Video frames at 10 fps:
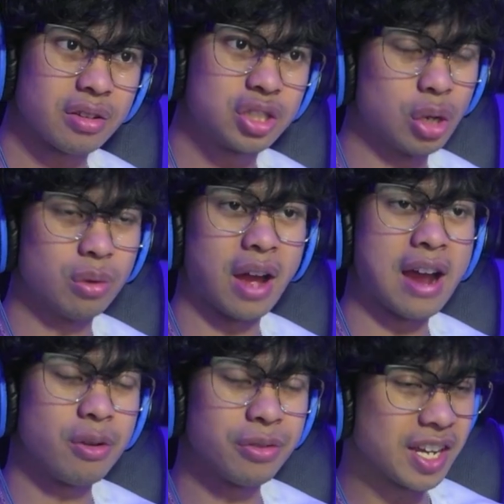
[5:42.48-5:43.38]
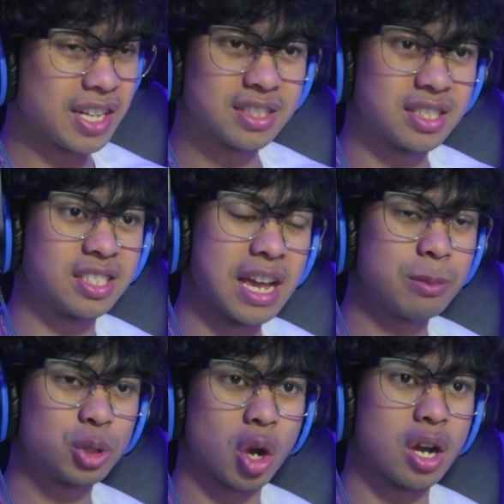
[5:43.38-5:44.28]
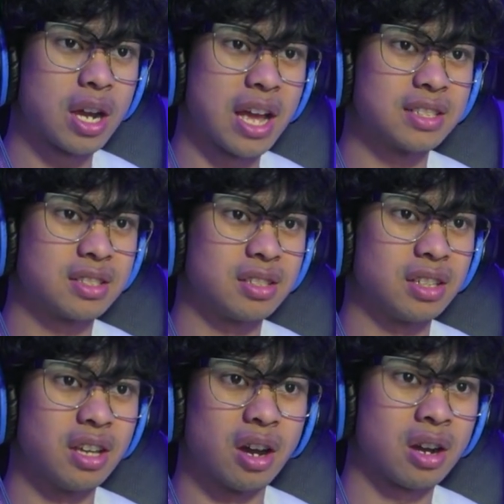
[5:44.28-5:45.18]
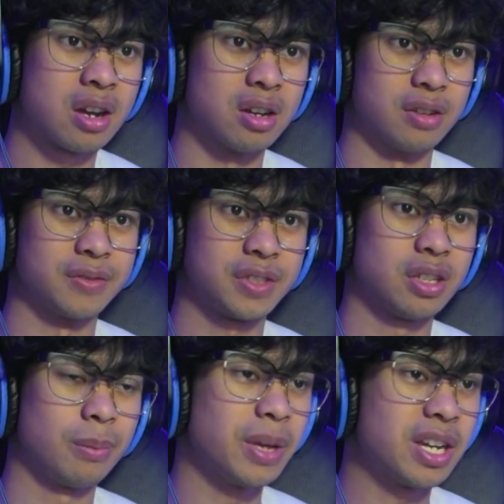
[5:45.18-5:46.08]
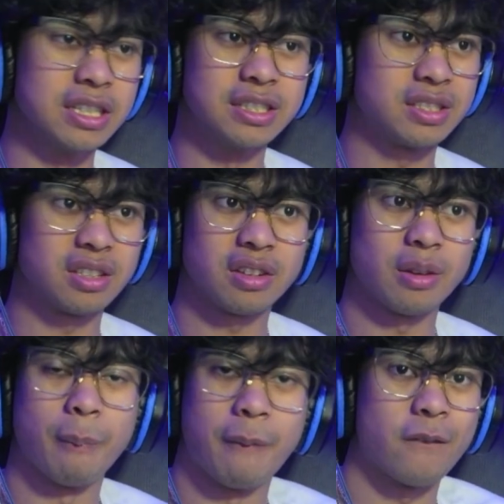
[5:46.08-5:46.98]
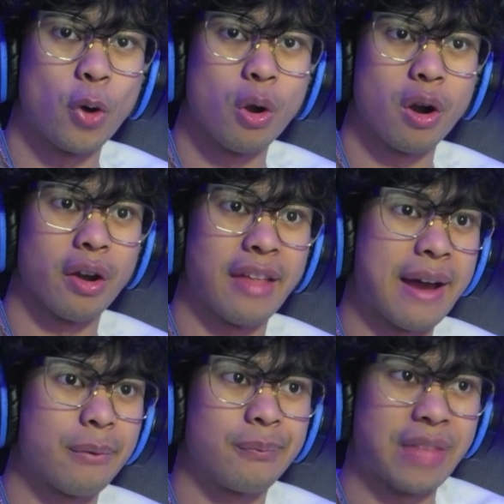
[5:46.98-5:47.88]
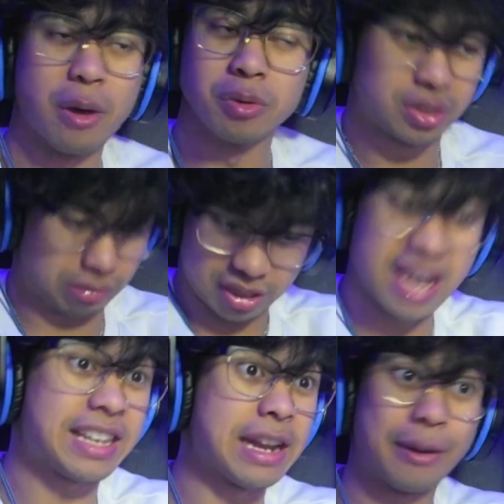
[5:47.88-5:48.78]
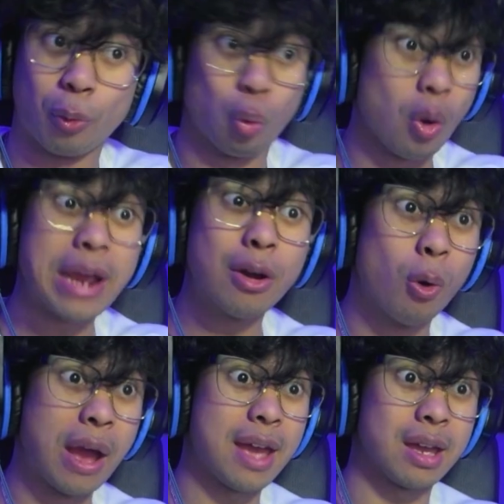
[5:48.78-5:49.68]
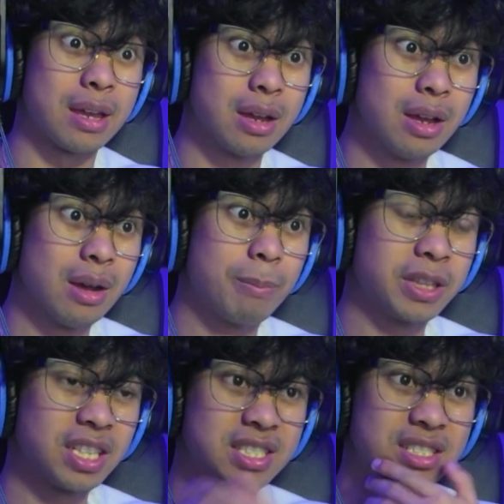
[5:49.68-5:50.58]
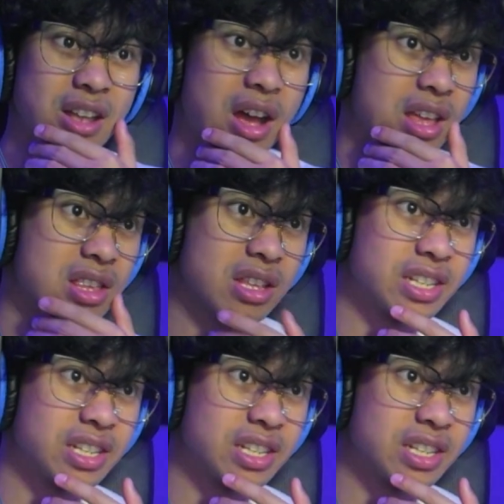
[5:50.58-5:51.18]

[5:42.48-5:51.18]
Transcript: So, I don't think it's the same drug as Yonkov's. Because before, that was kicking in right away. But this is not...